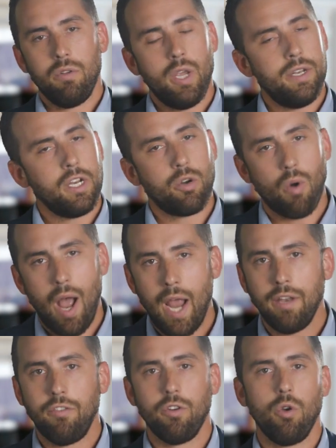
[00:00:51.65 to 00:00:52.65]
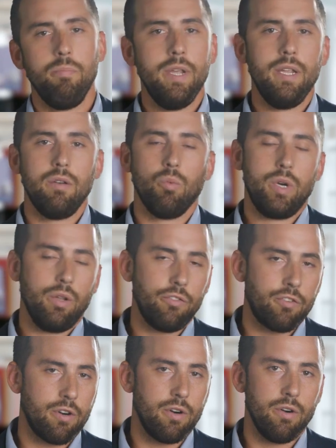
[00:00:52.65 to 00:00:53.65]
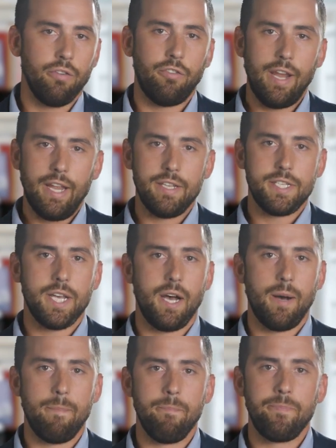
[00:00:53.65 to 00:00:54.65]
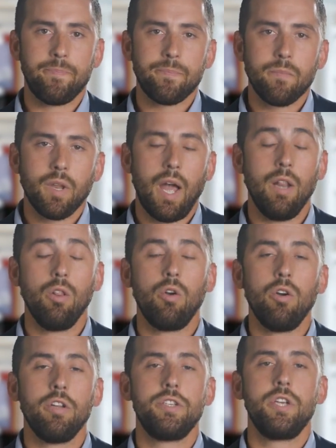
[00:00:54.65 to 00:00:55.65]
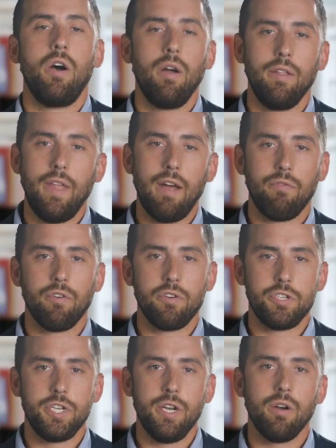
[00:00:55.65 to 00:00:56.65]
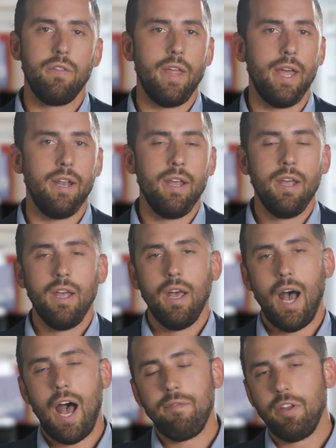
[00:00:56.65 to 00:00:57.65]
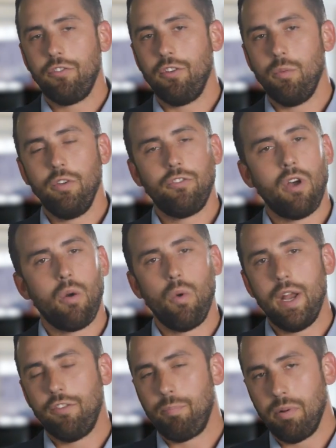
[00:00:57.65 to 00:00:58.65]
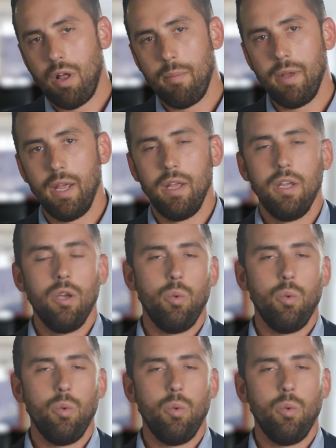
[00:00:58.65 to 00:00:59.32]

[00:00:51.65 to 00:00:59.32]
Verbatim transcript: You had to grind to go meet realtors, and um, I learned a ton in that first year. And then, obviously, we saw rates plummet.